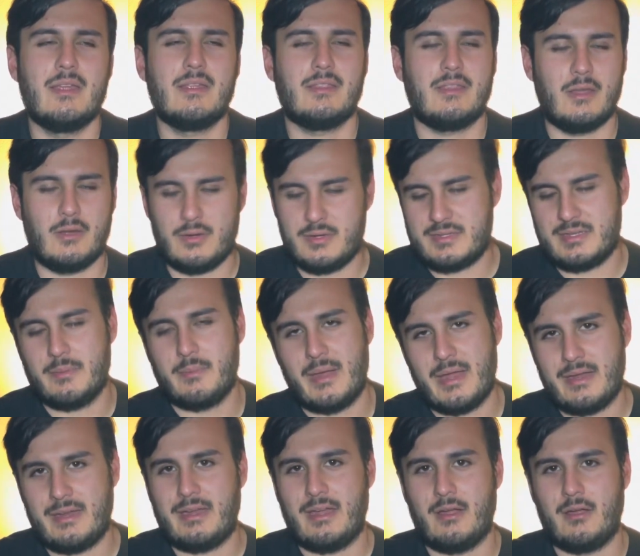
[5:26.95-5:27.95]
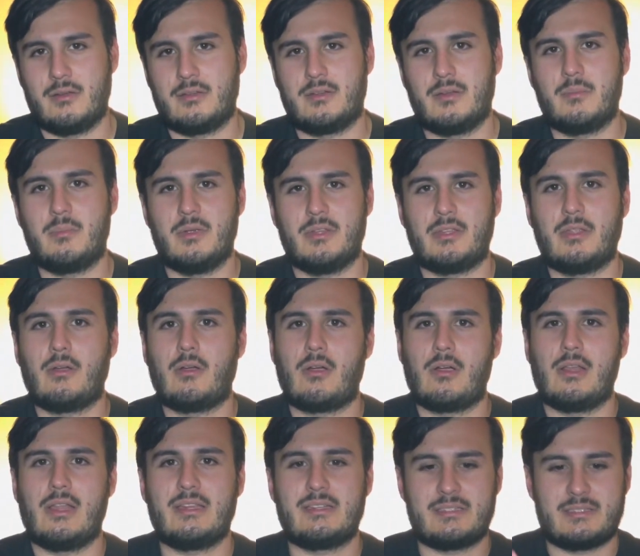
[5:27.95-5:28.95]
There is a main character, but there
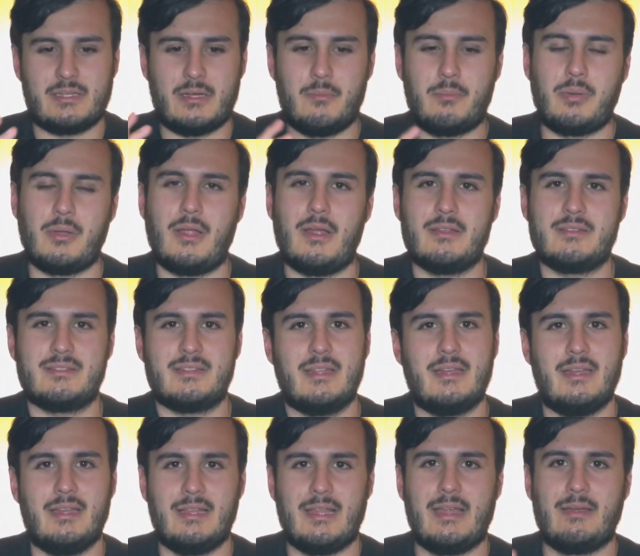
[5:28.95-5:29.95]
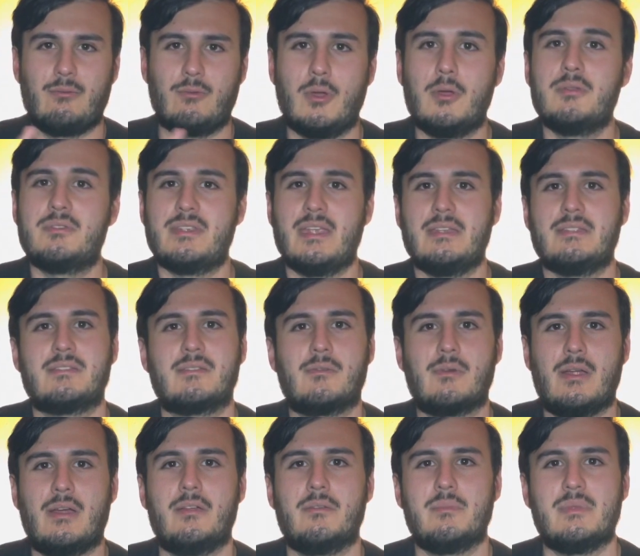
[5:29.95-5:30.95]
are like subplots that it like rotates
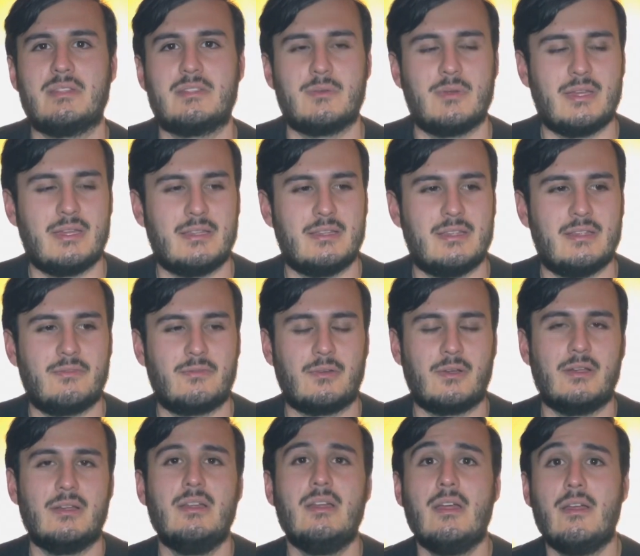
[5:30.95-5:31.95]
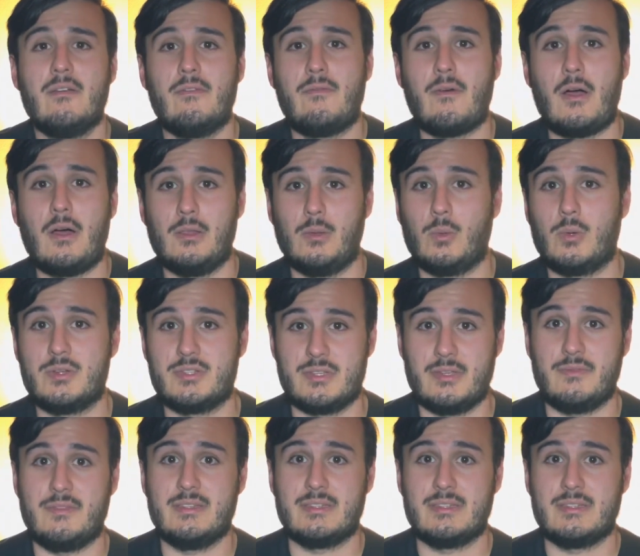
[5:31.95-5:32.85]
around between different followers of this